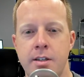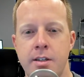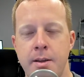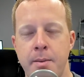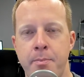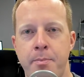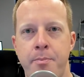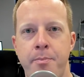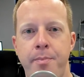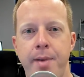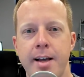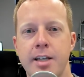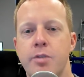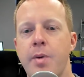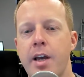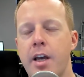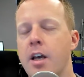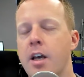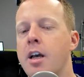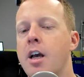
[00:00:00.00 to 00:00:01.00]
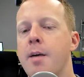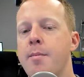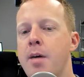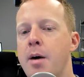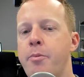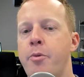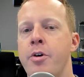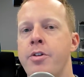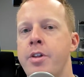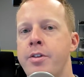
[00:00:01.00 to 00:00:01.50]
The best we can come
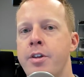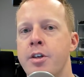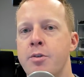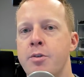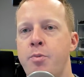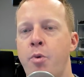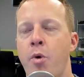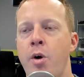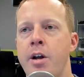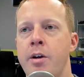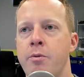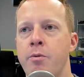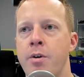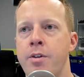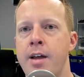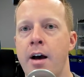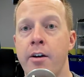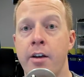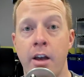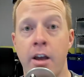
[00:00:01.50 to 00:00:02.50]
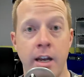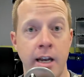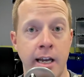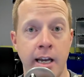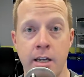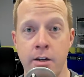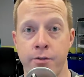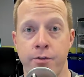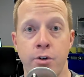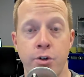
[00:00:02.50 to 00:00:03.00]
up with at this point, without getting
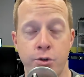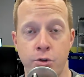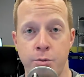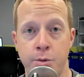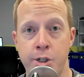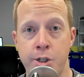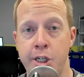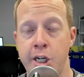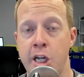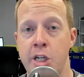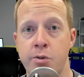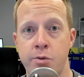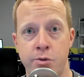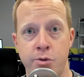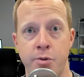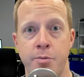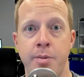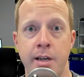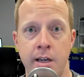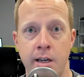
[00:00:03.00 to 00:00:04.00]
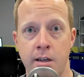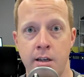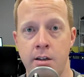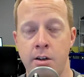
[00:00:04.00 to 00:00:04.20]
into virtual machines, which would be,